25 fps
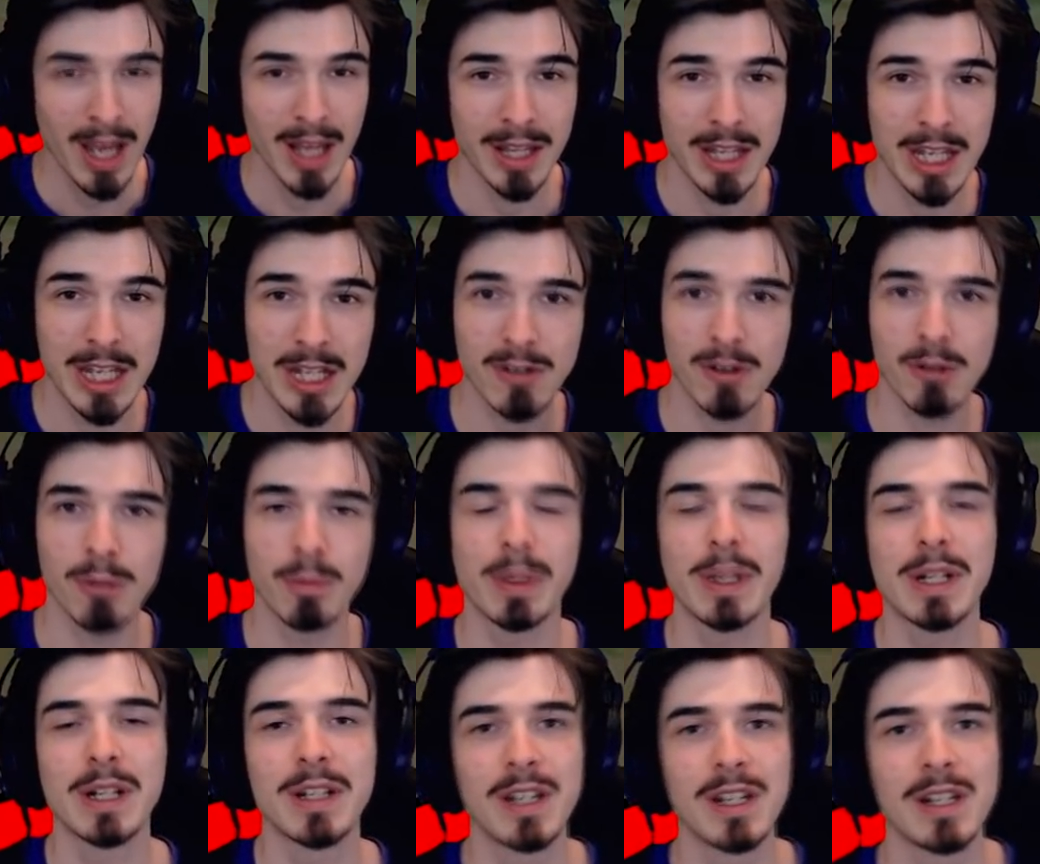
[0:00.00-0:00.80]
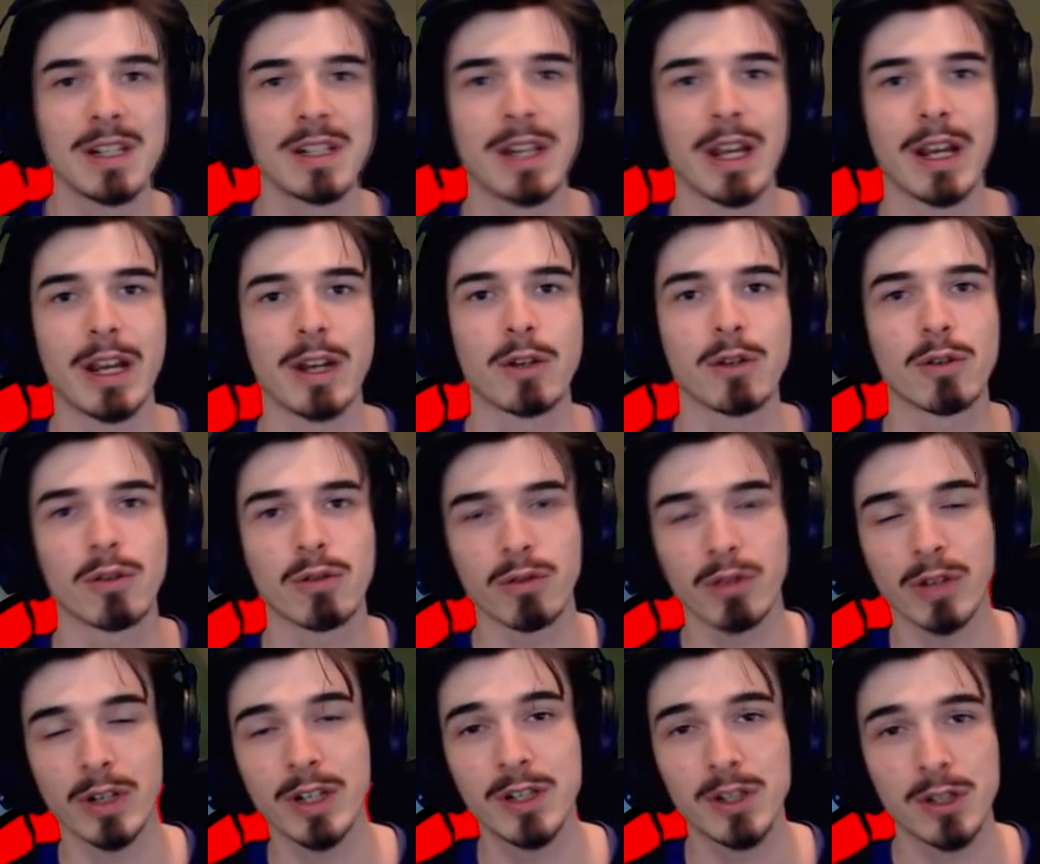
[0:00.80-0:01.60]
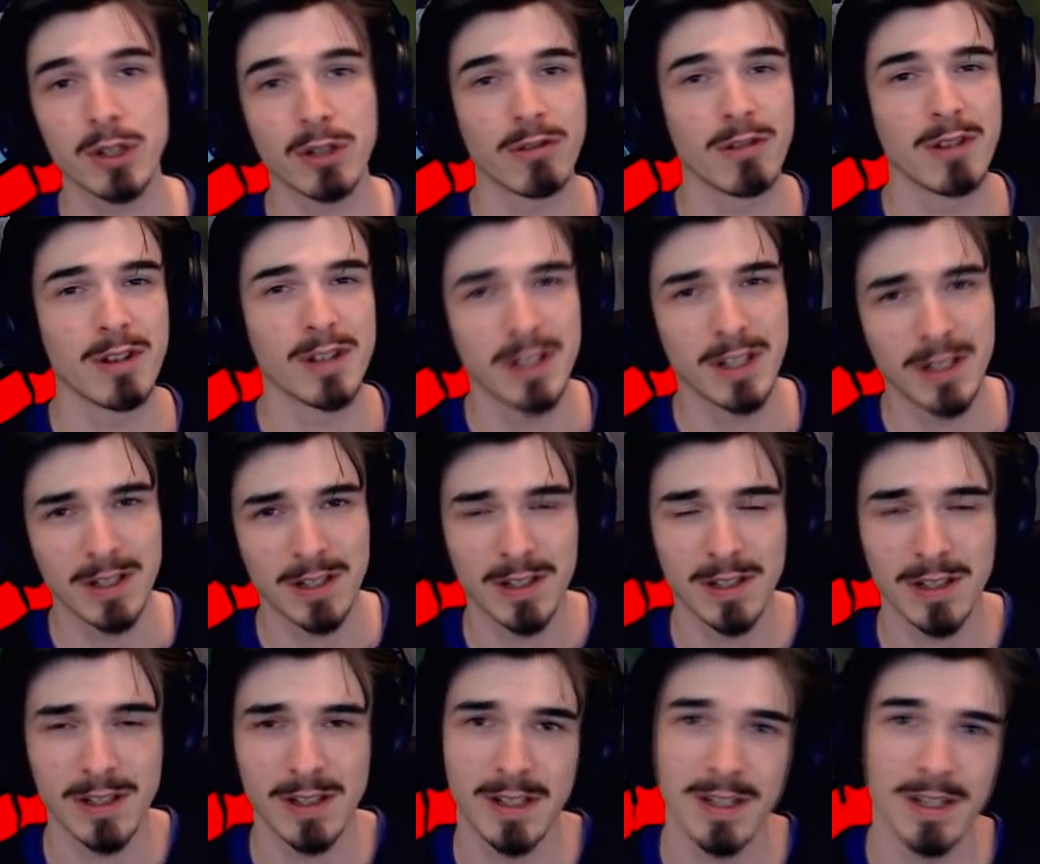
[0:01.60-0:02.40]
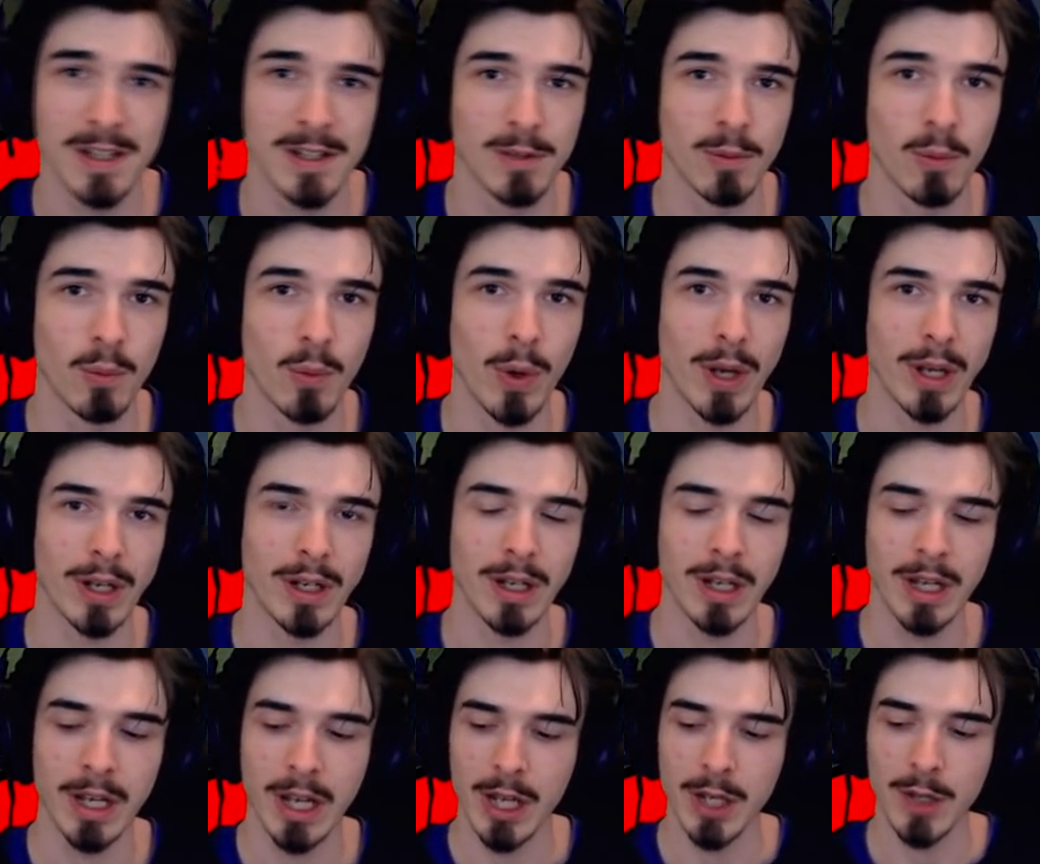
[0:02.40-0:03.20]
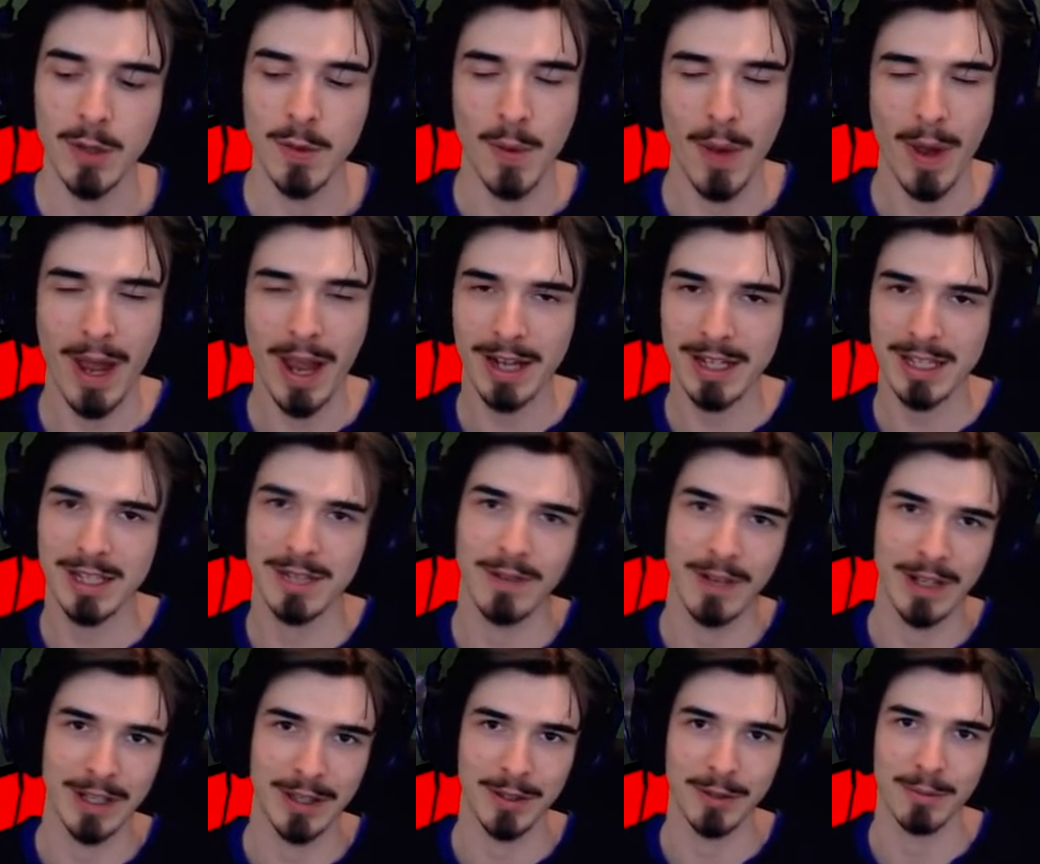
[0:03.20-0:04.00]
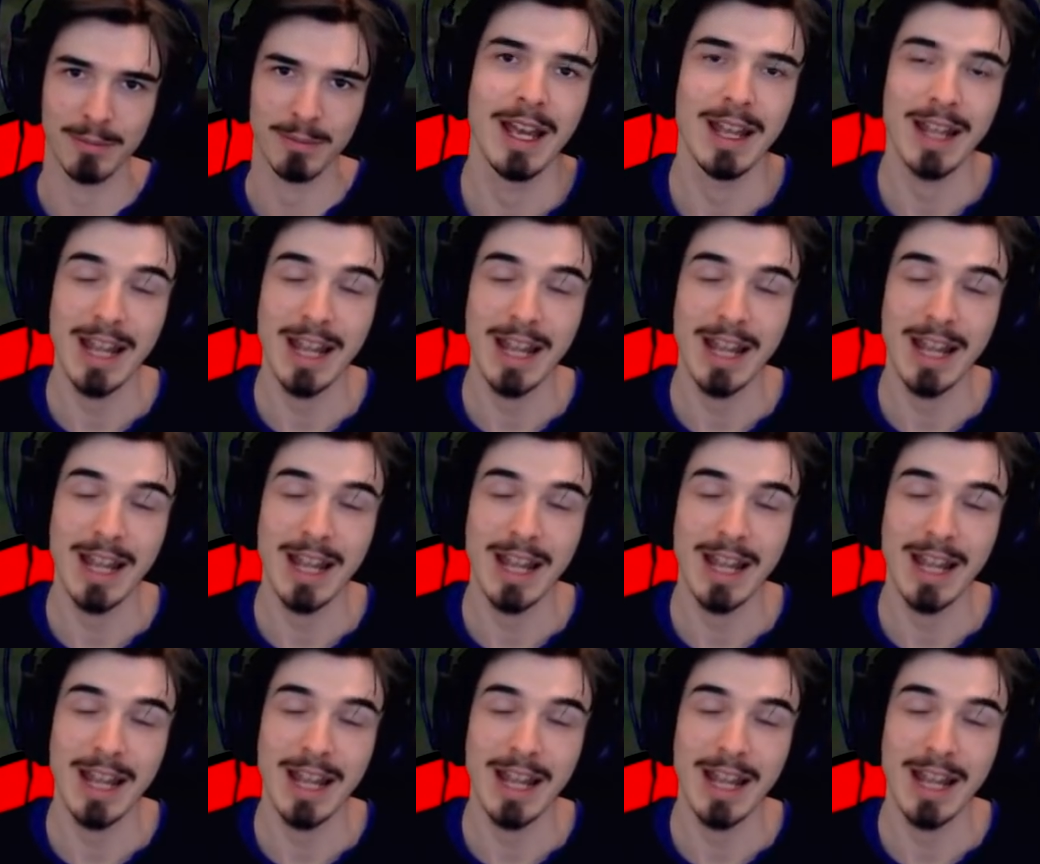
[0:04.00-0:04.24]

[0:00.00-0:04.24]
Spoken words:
These are abilities that increase your resistances when you activate them.